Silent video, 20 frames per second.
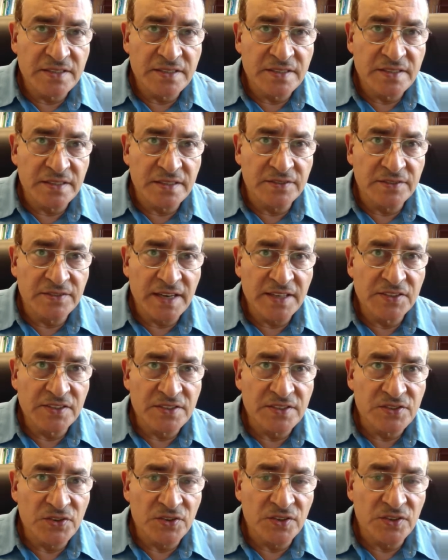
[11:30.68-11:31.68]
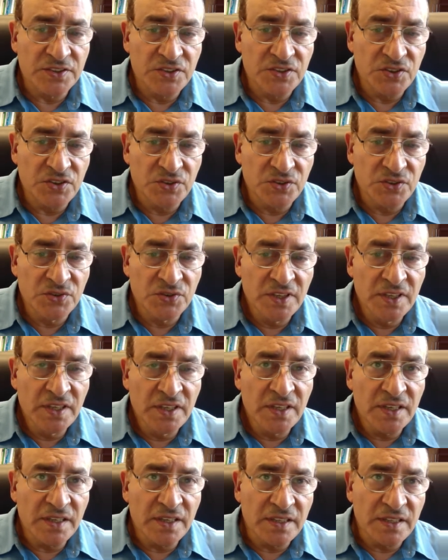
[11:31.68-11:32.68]
direction is called u,
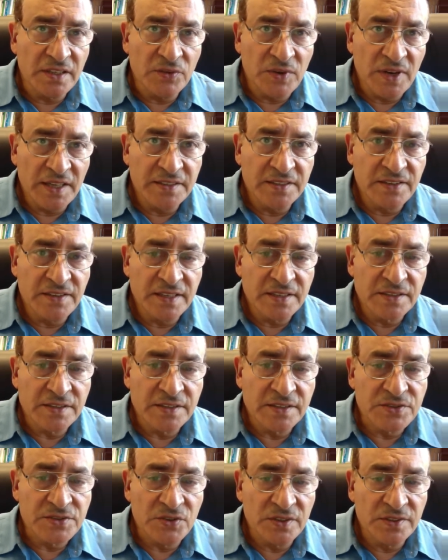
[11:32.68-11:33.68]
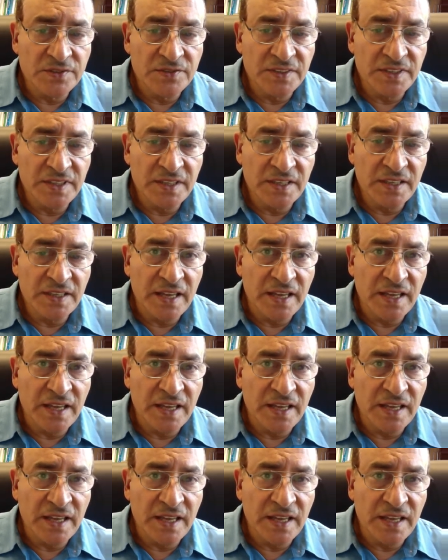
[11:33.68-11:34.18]
in the y direction is called v,